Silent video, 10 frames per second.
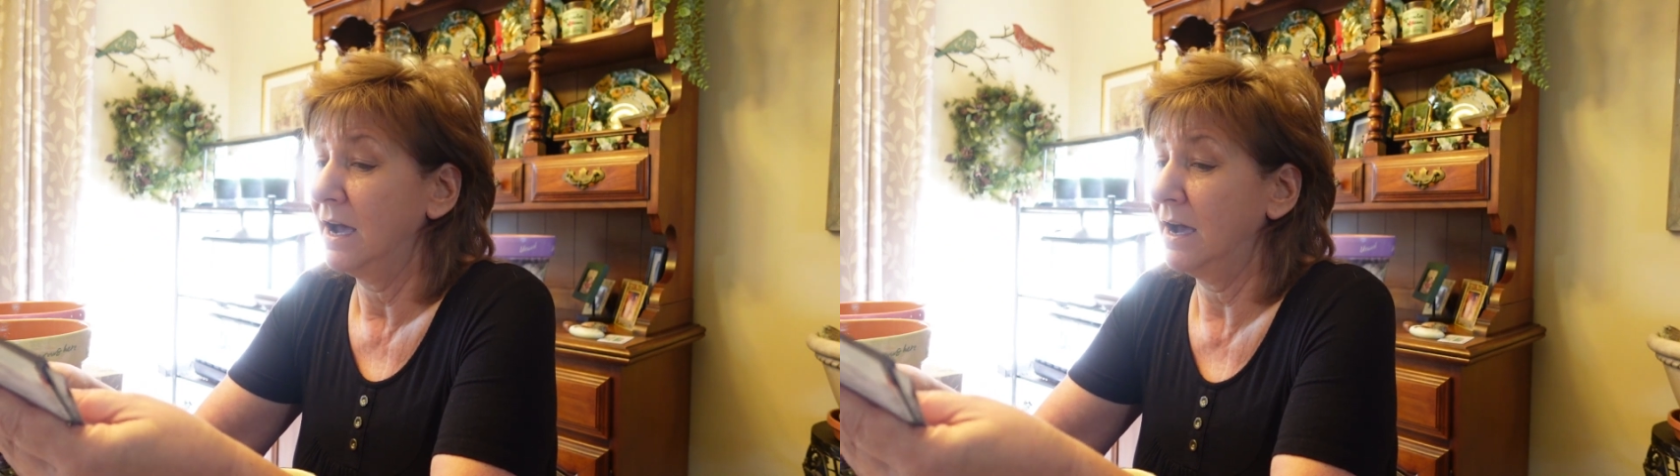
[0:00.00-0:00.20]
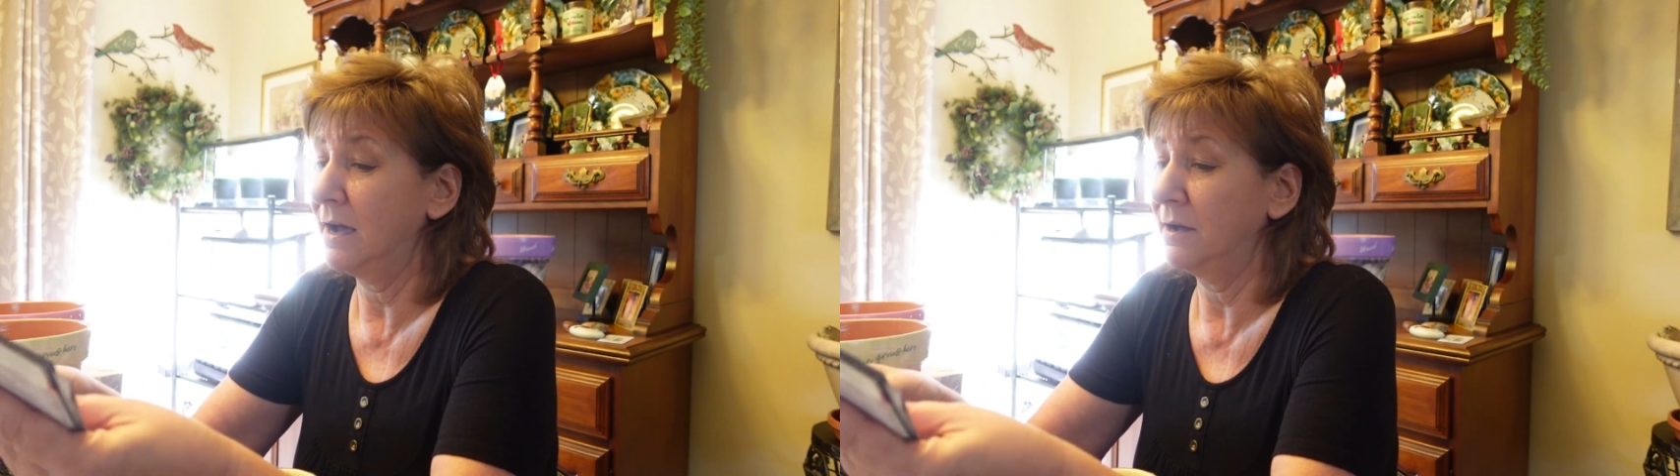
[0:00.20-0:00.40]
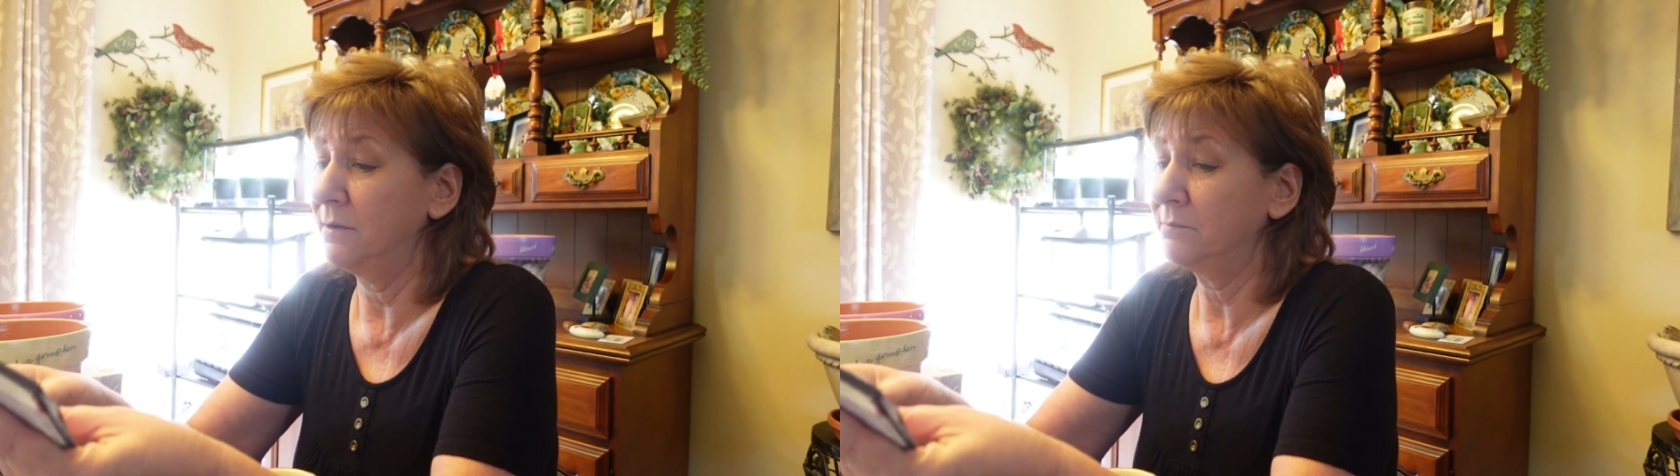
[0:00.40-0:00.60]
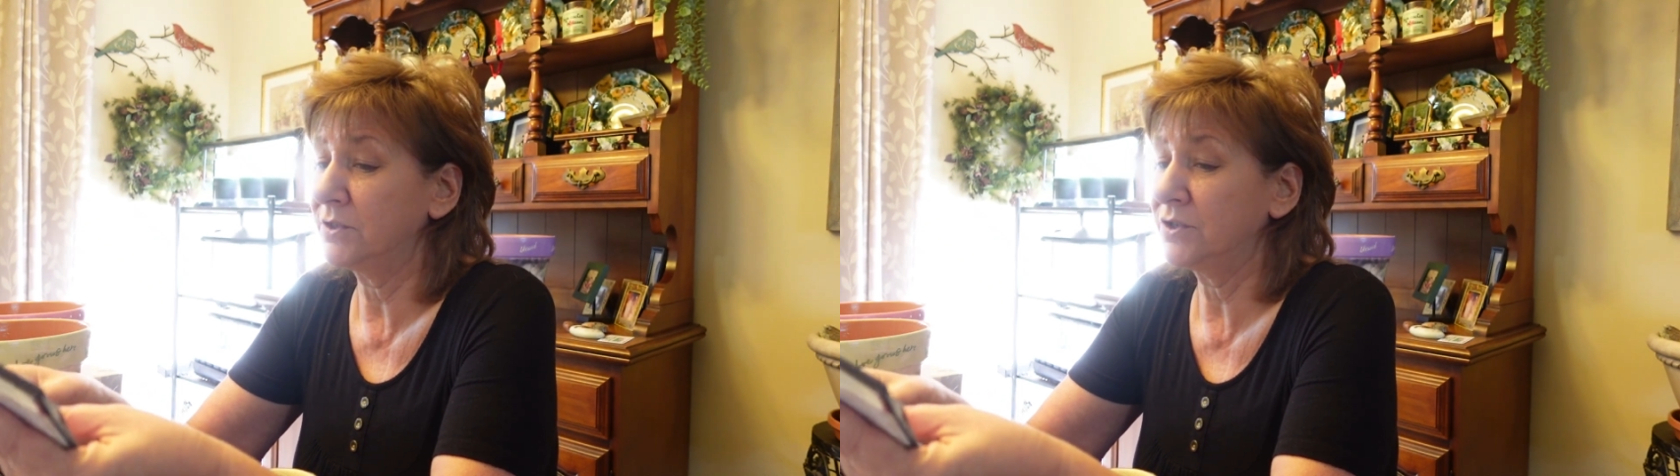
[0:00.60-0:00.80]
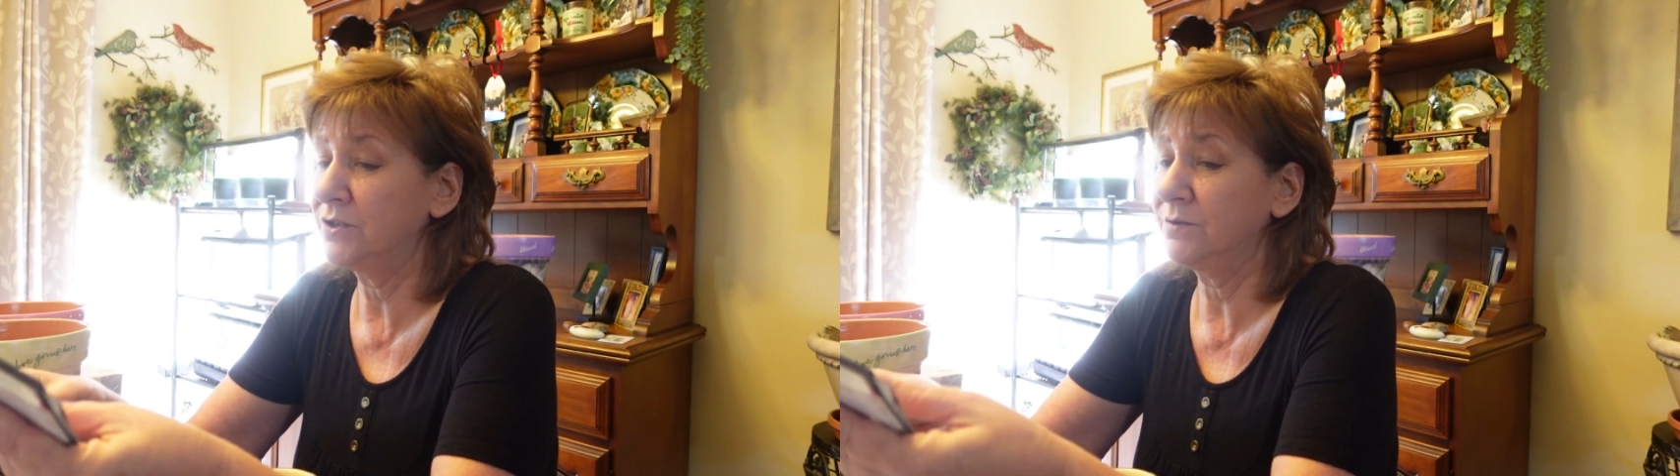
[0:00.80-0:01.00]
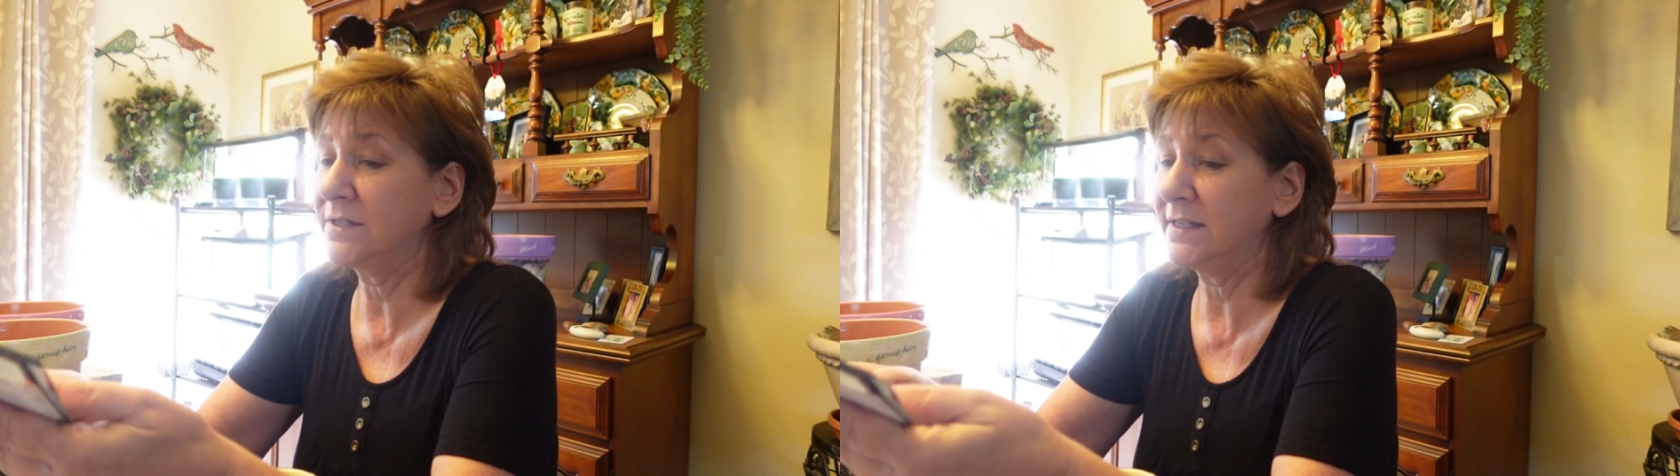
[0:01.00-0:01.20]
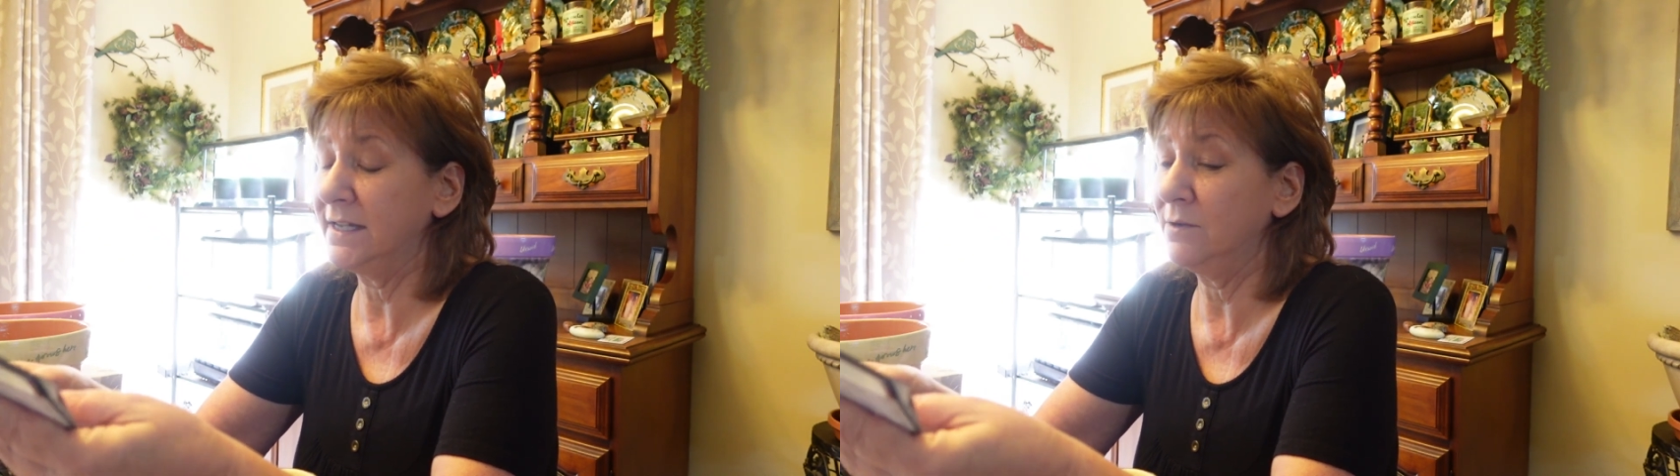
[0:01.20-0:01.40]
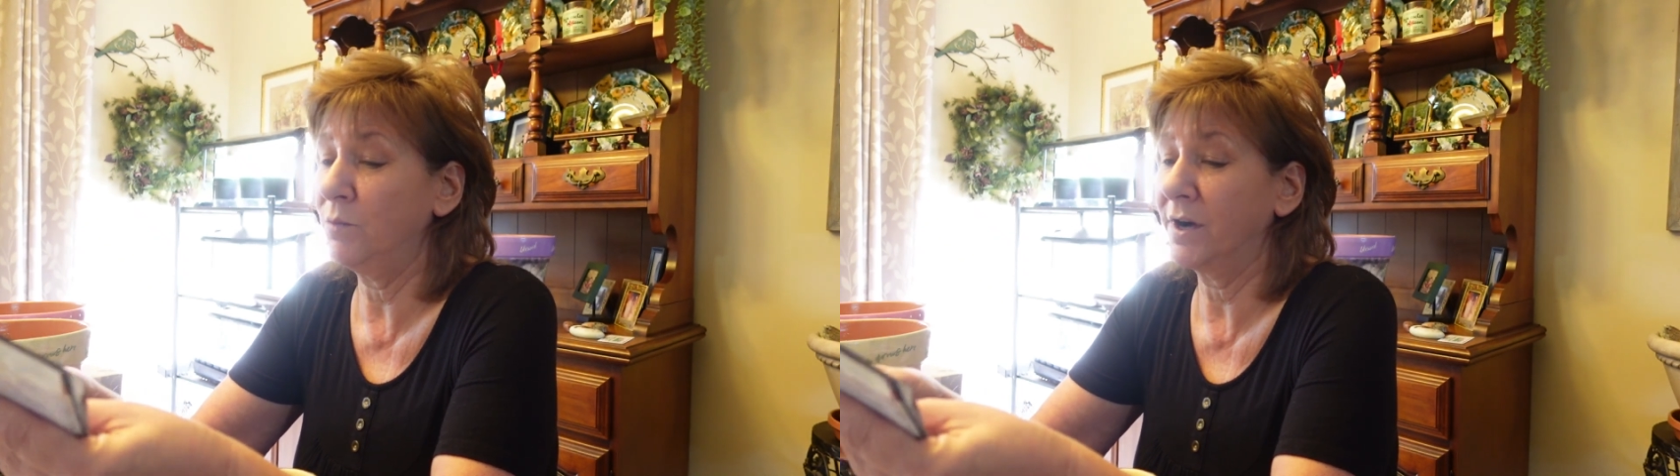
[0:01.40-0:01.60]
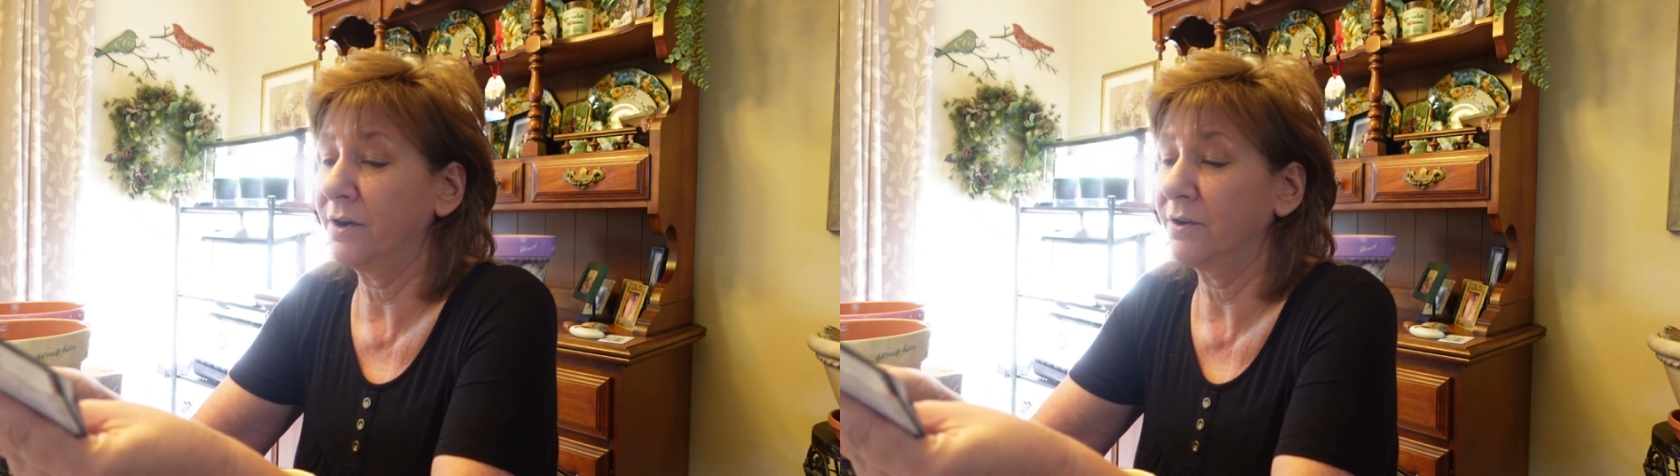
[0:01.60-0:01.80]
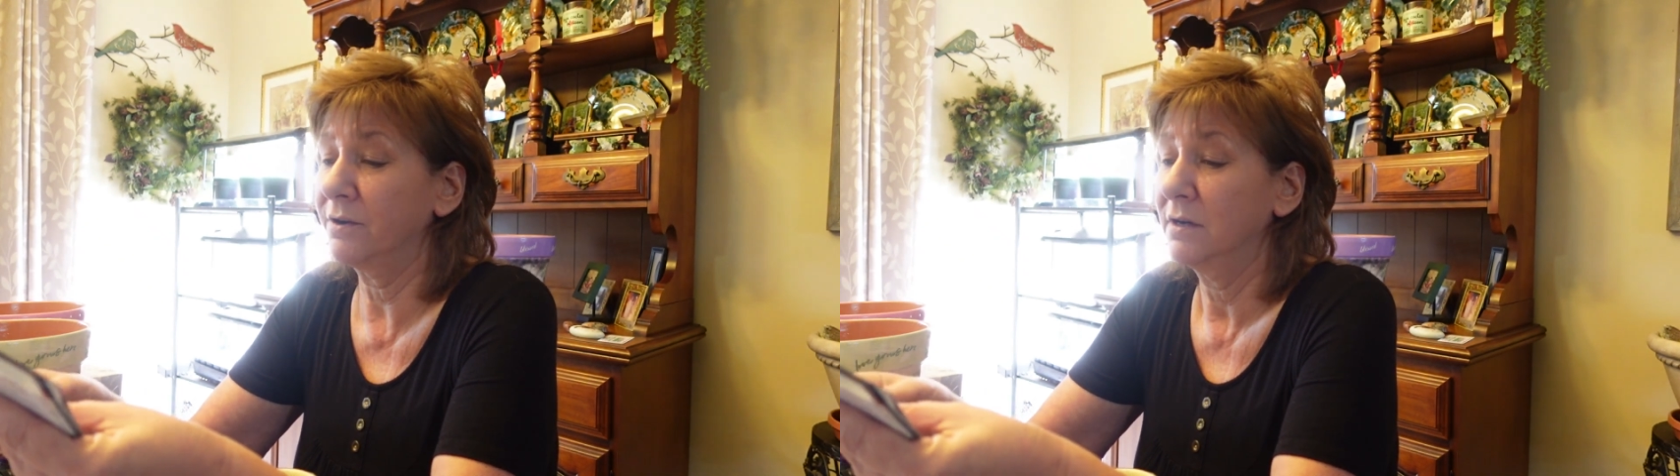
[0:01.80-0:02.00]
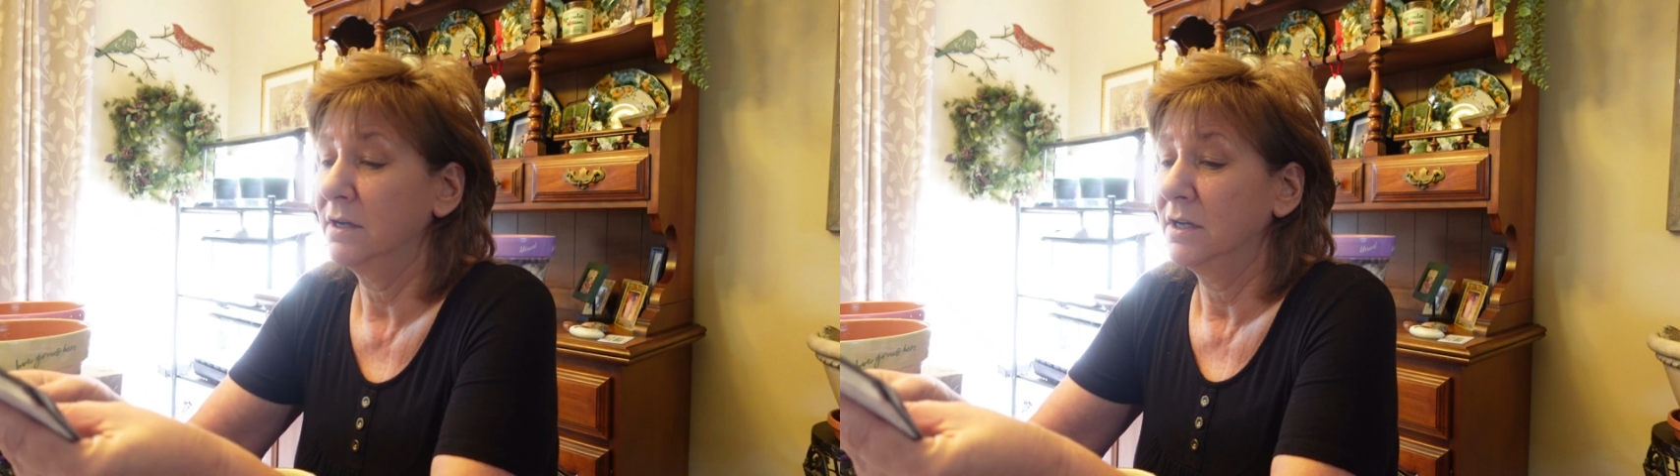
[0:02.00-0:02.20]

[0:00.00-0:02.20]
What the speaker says: to see where,